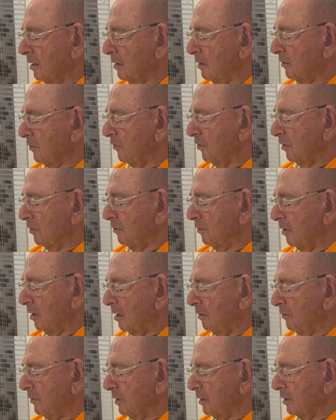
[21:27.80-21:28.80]

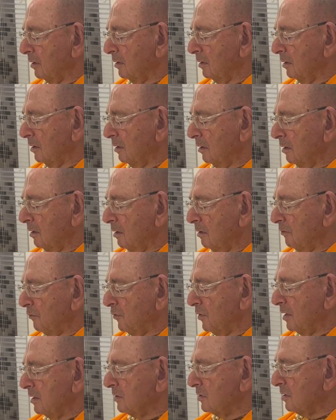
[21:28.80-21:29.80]
Chandravali,
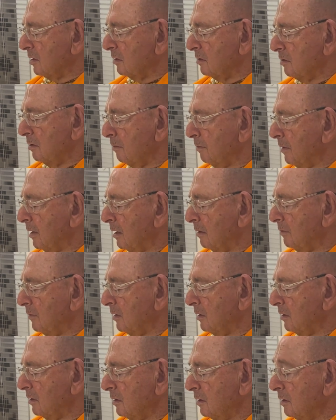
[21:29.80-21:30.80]
friend
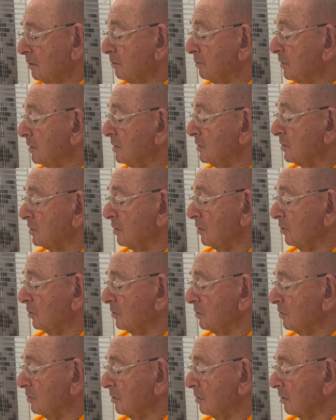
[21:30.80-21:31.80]
Satyabhama, please go
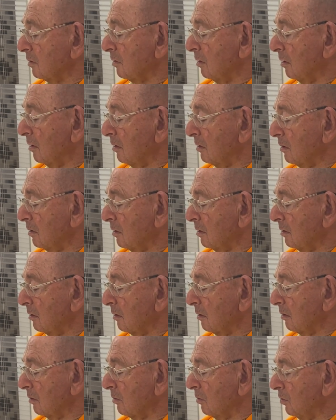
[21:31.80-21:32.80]
to the
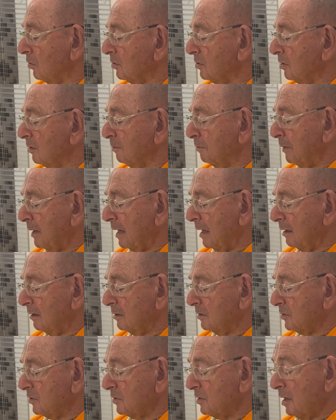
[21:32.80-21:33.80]
golden
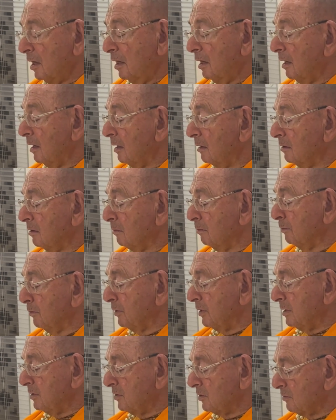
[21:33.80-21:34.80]
palace and
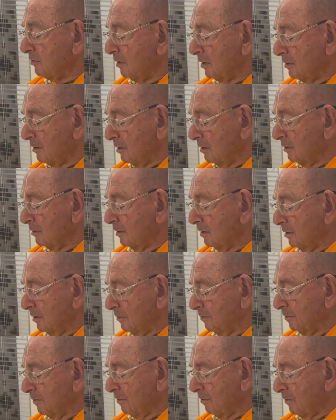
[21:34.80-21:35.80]
embrace Ratangi.
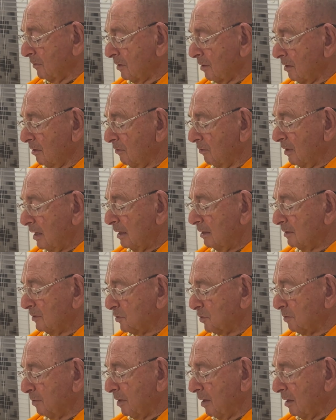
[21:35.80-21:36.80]
Radha
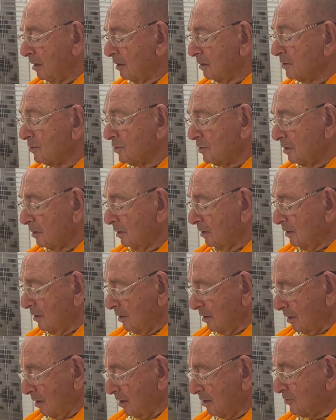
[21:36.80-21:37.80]
smiles,
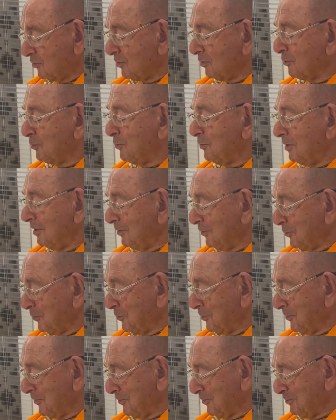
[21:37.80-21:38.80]
as the queen
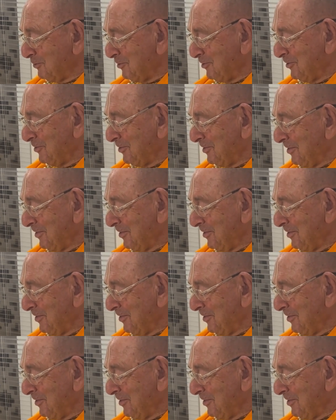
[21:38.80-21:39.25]
orders.